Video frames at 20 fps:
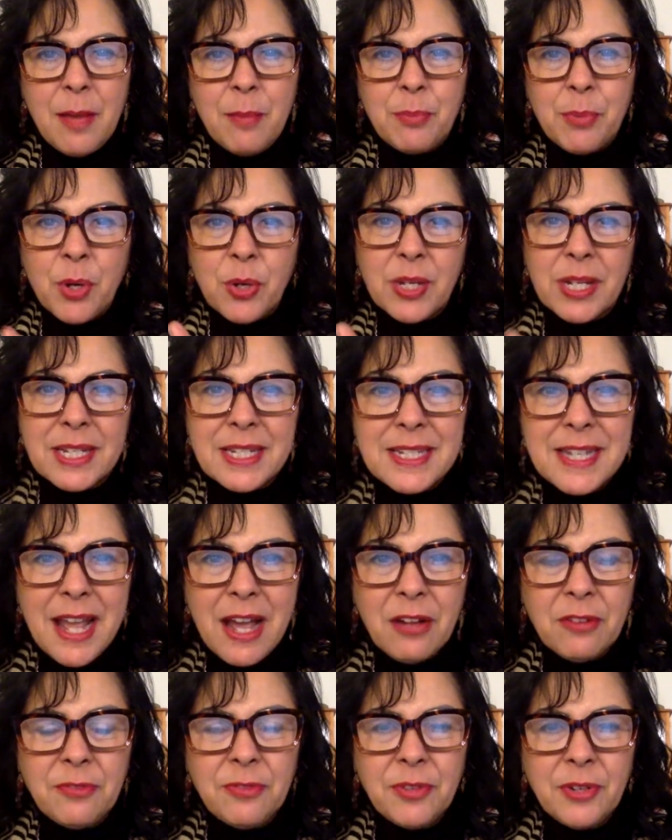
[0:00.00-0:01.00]
broken
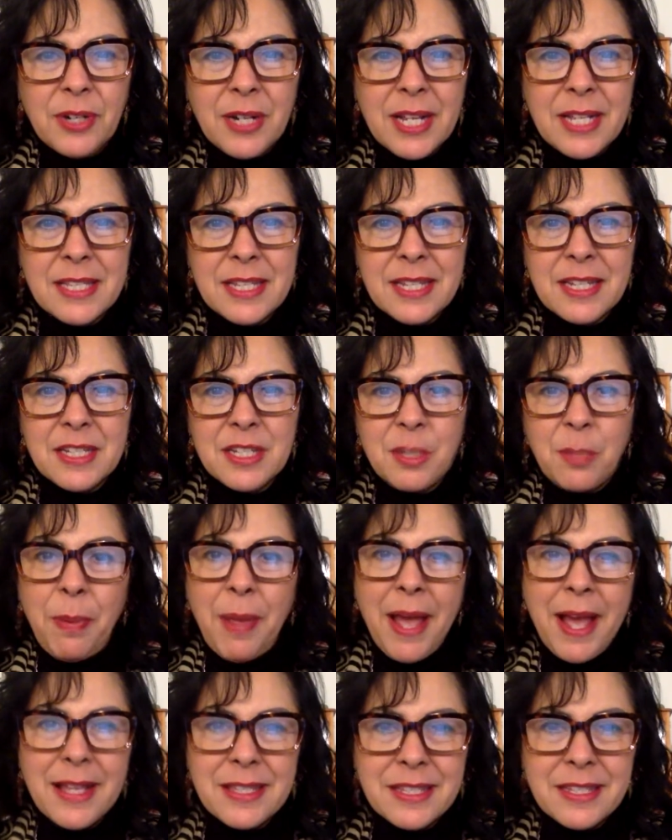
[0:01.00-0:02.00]
down for us into
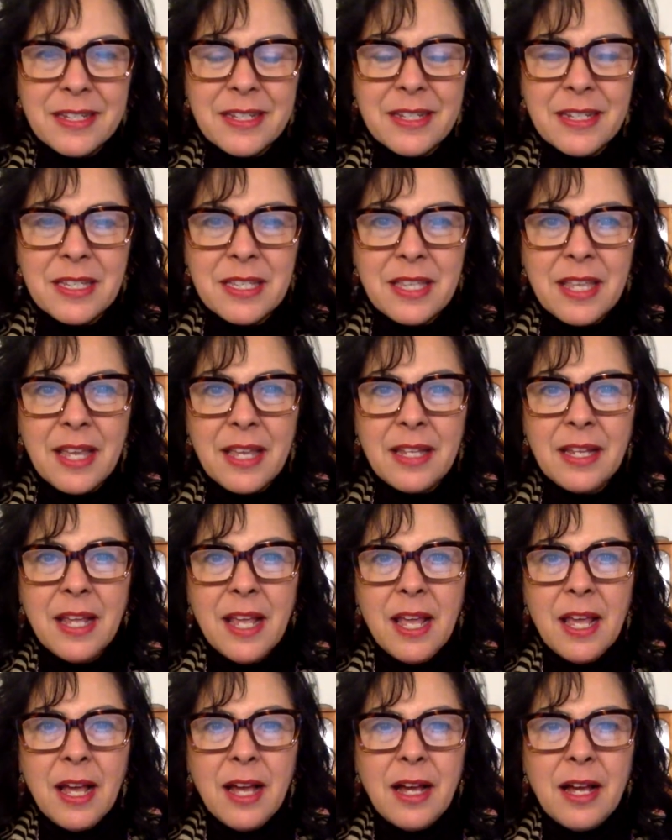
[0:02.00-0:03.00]
passages that
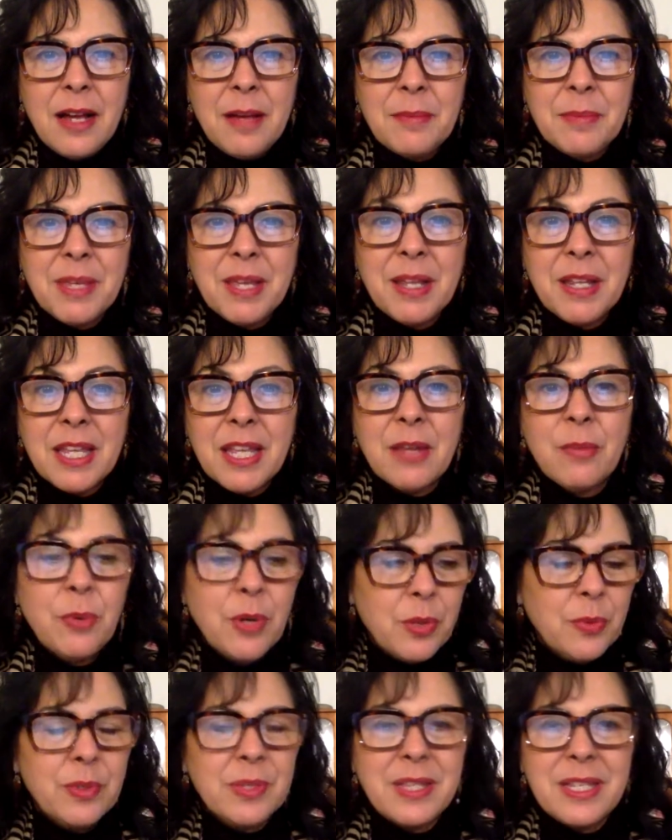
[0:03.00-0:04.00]
can
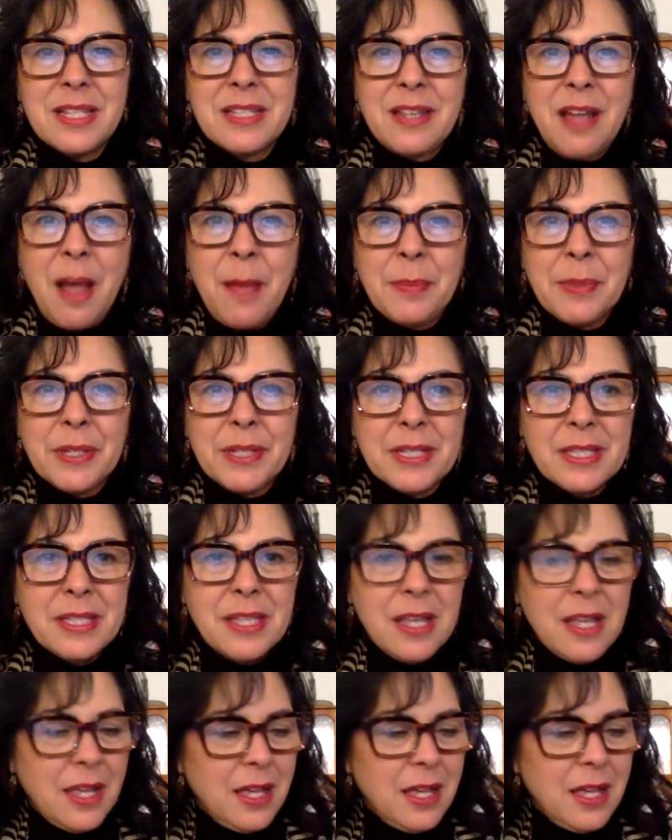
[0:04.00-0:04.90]
work with these topics.